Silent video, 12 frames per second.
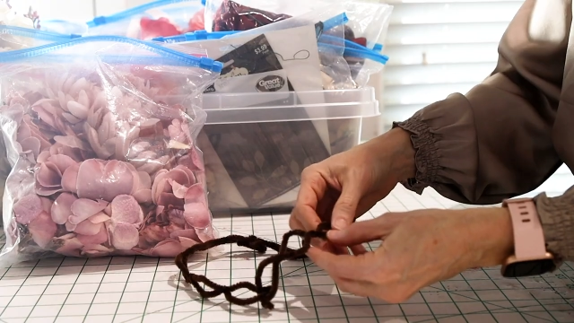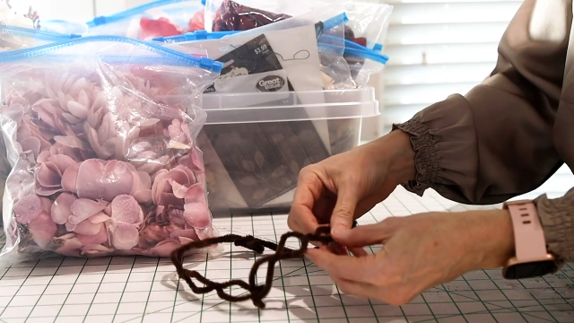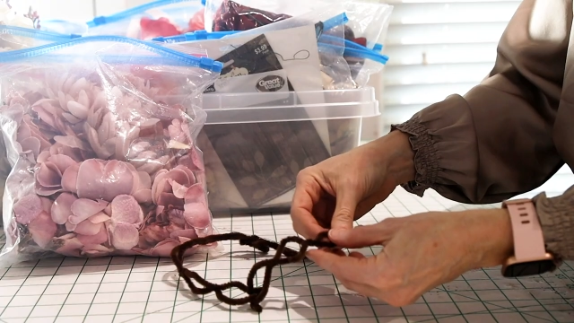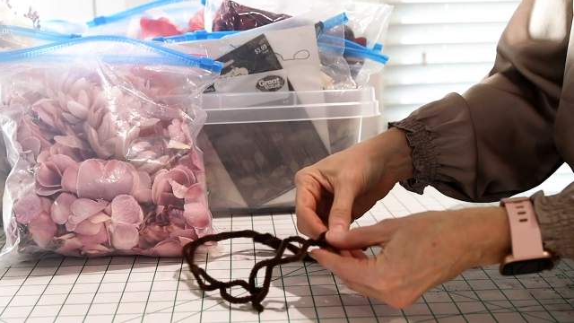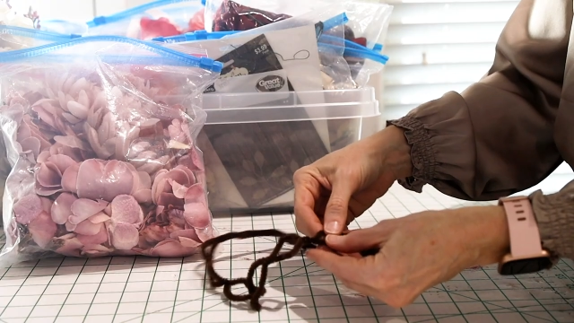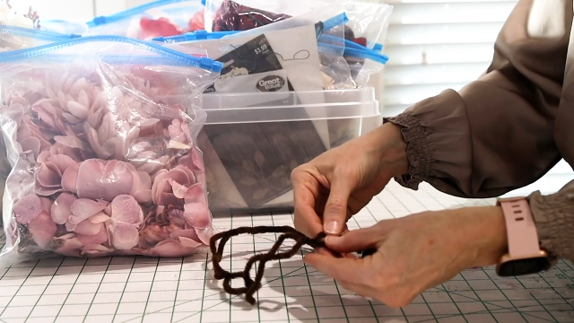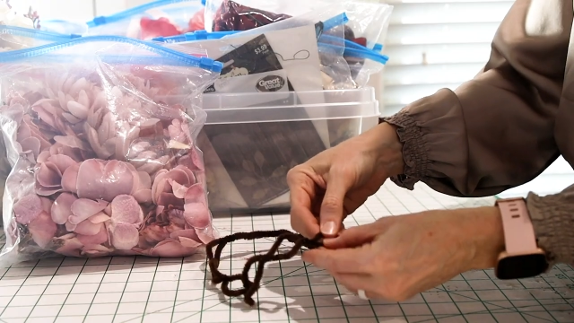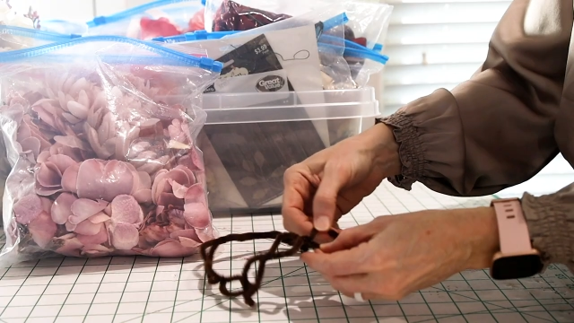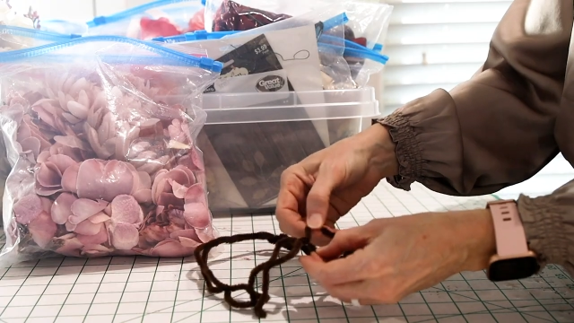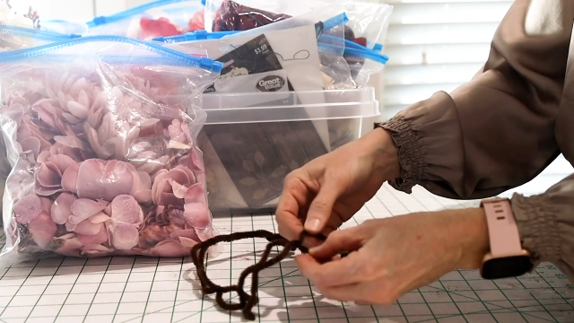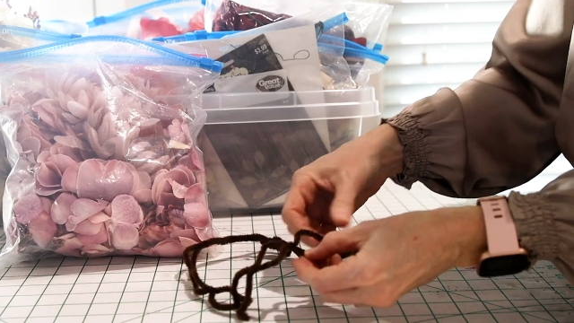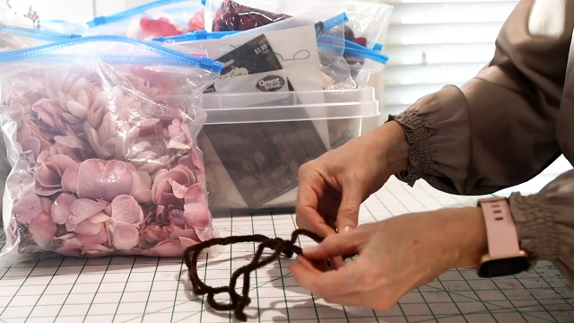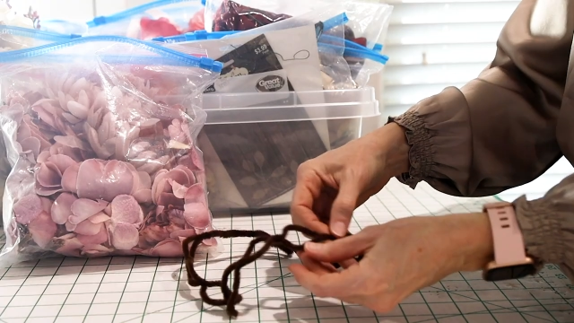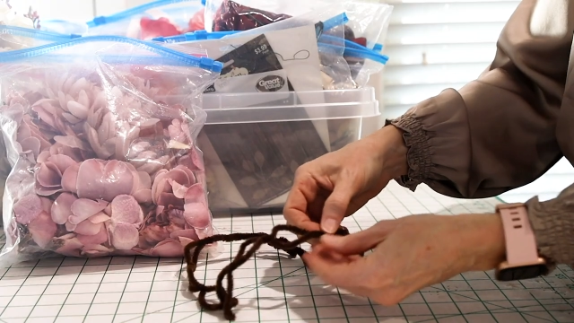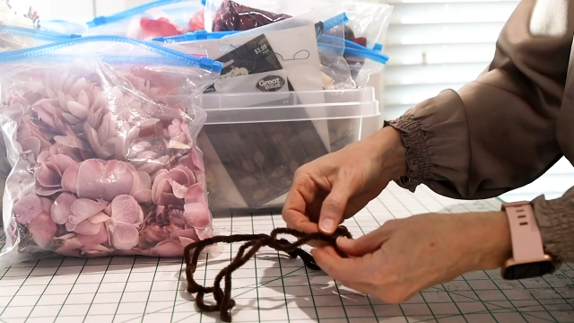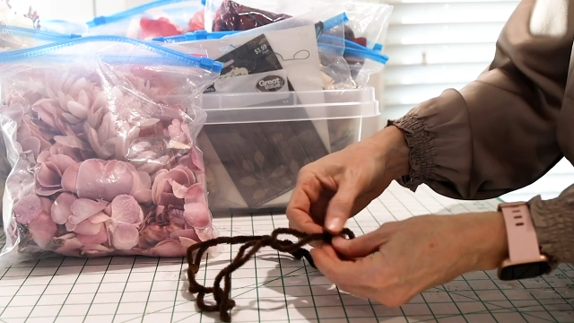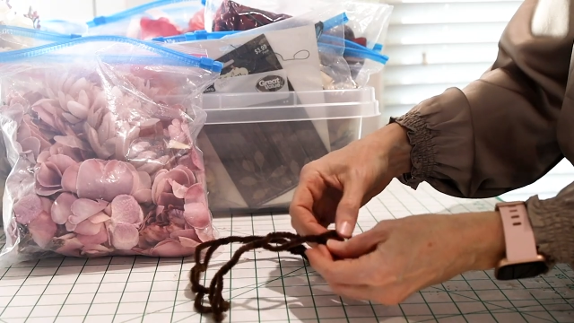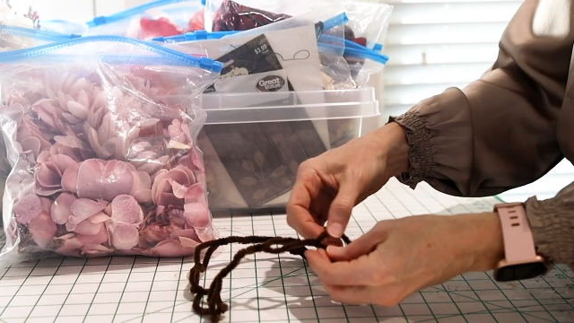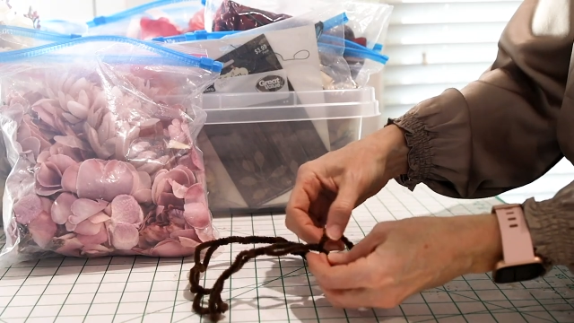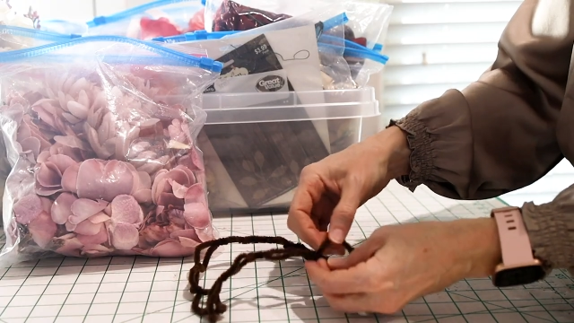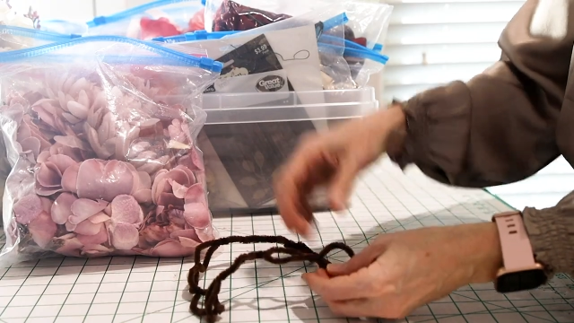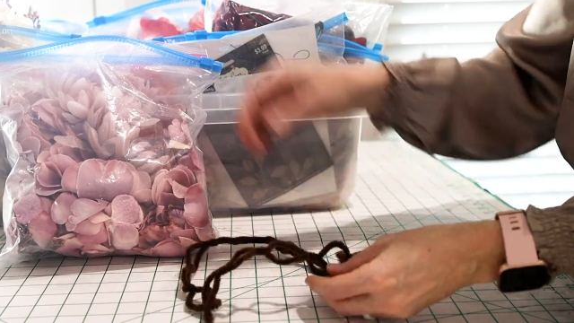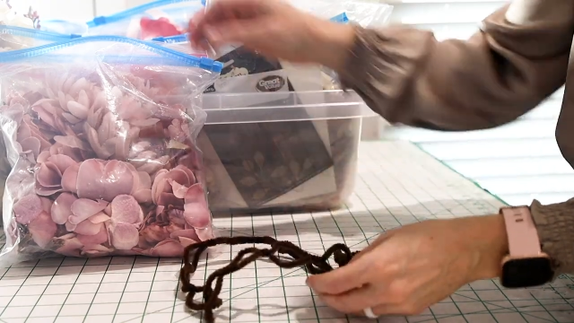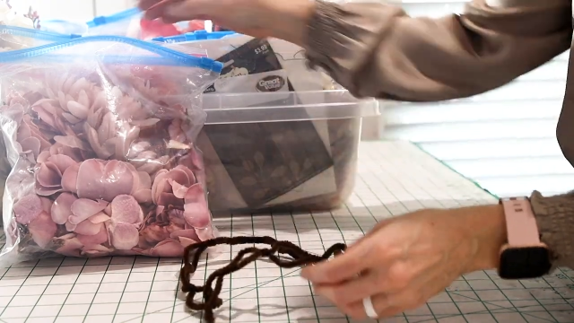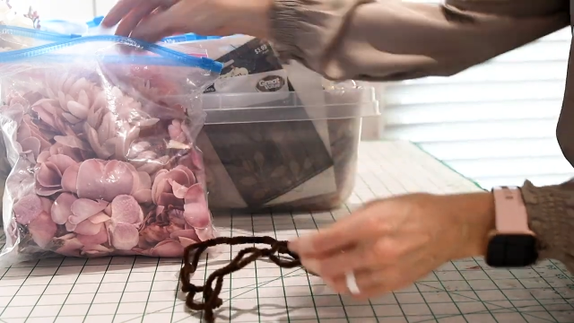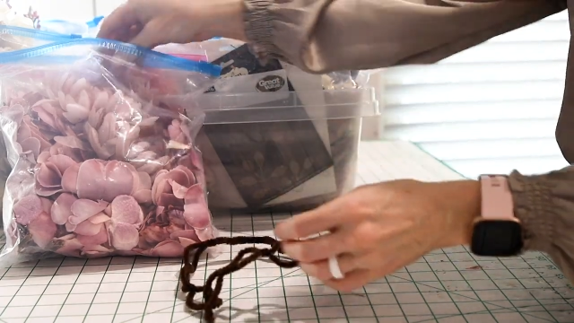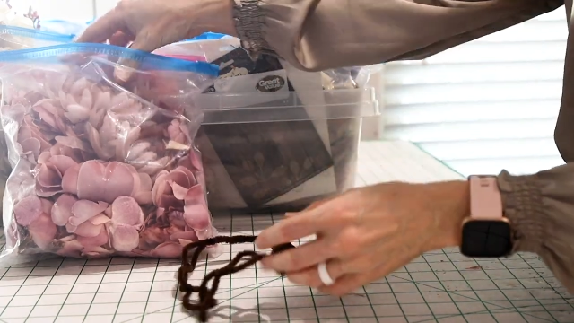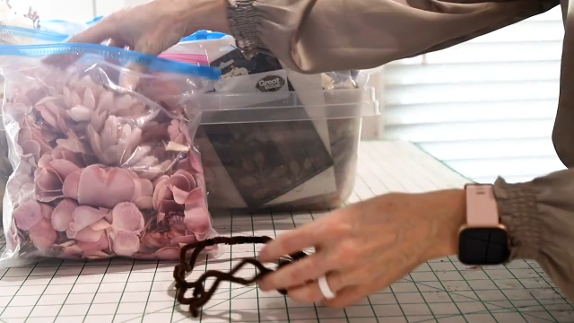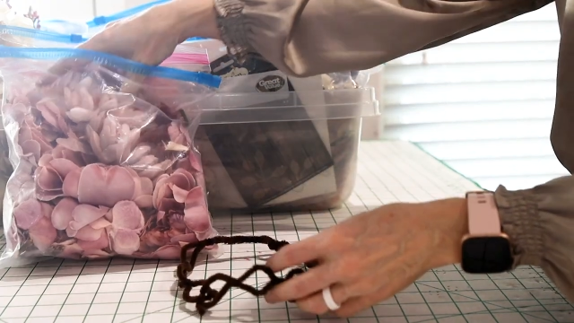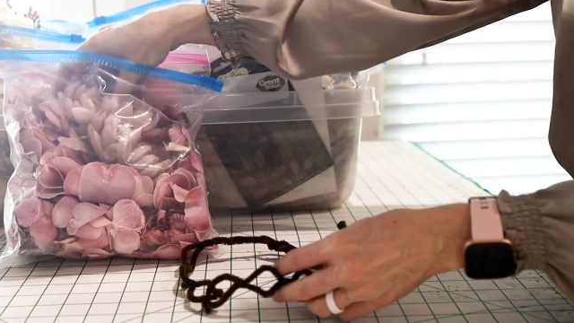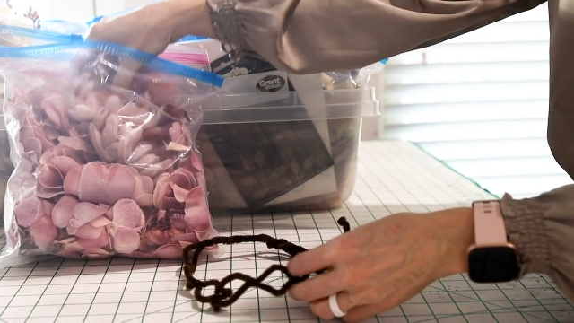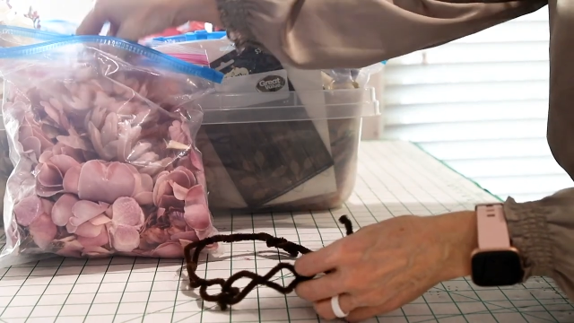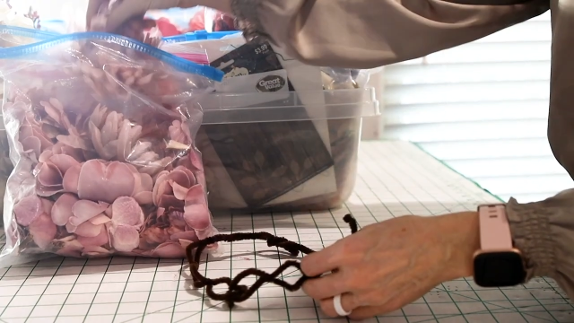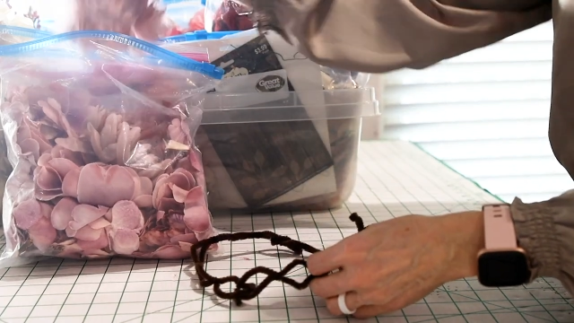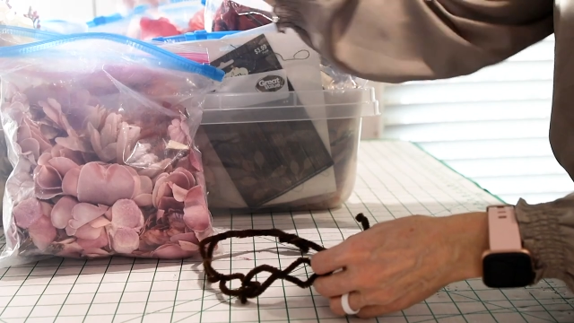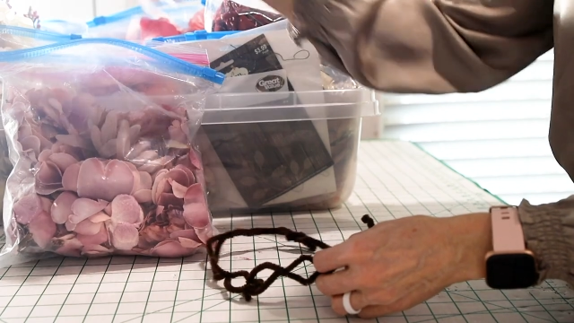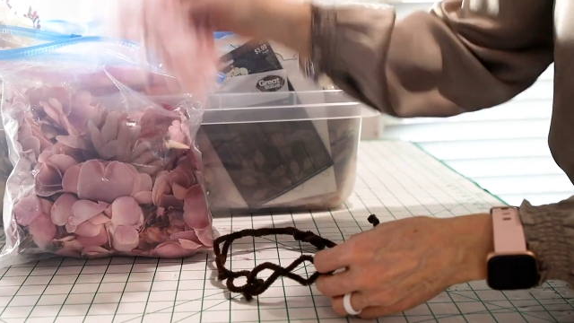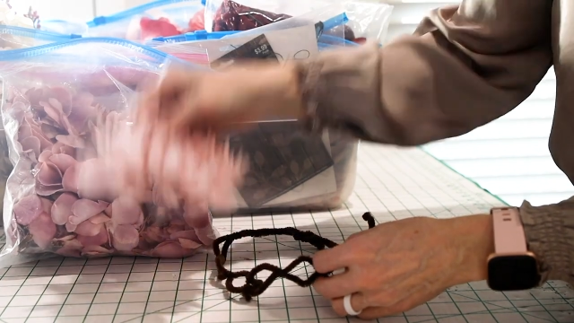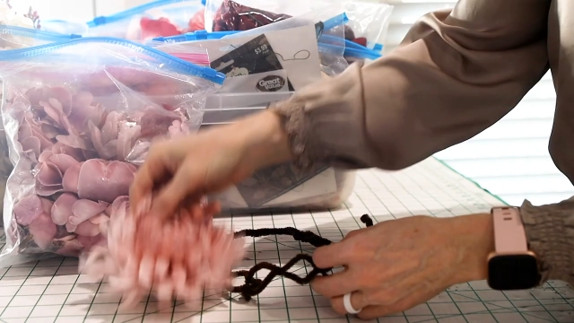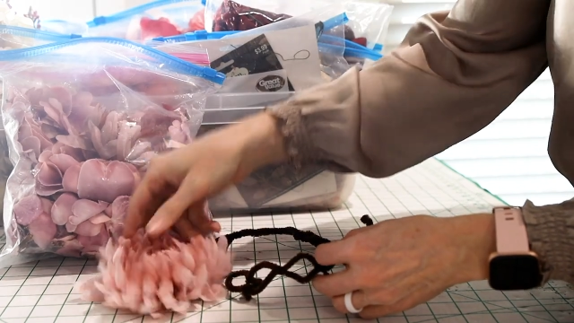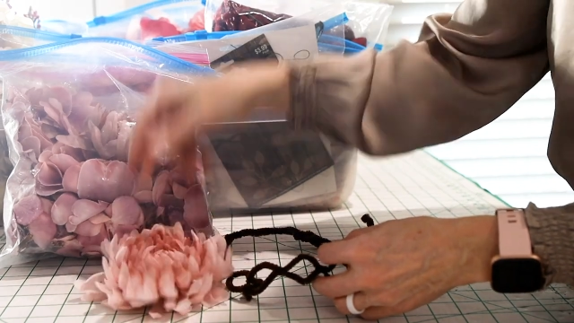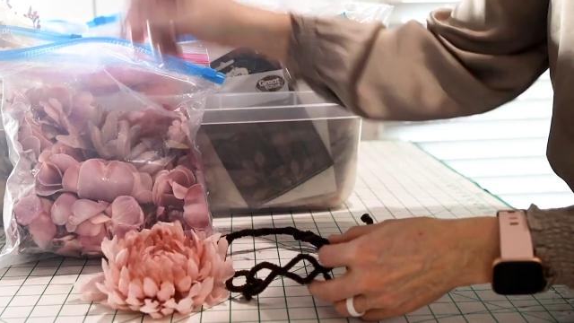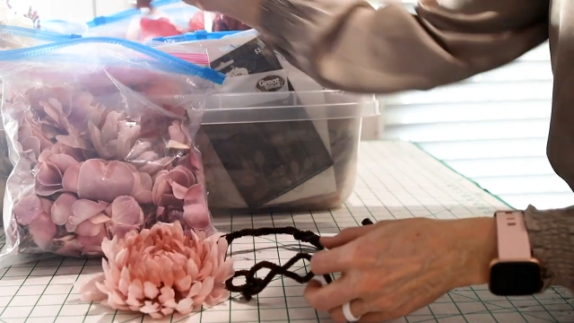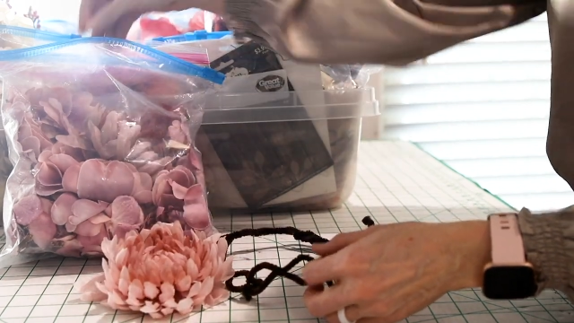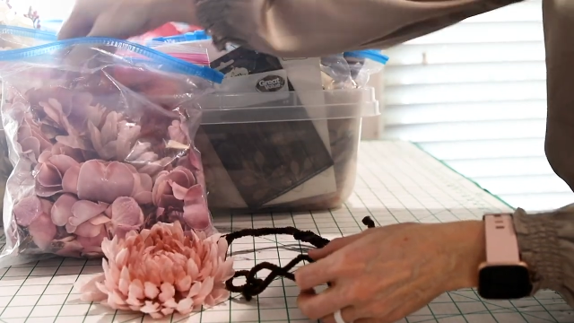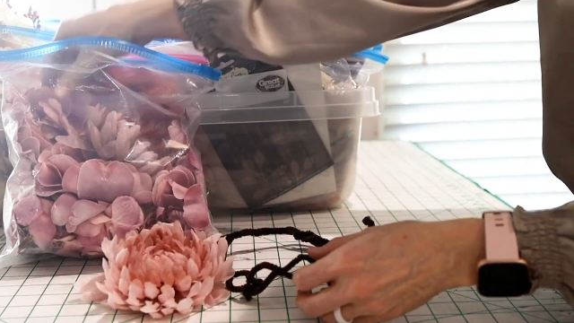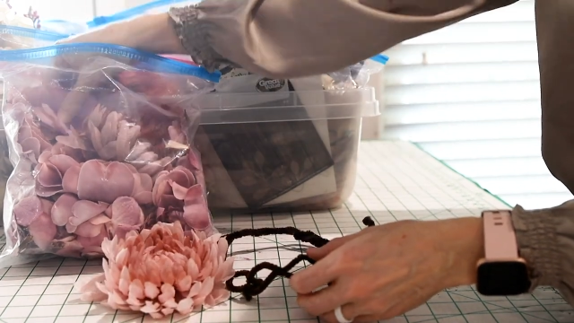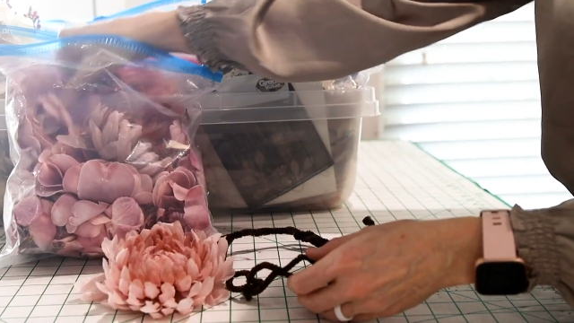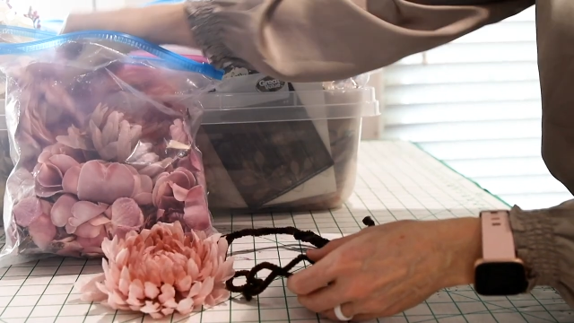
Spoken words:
No face is visible, so there are no lips to read.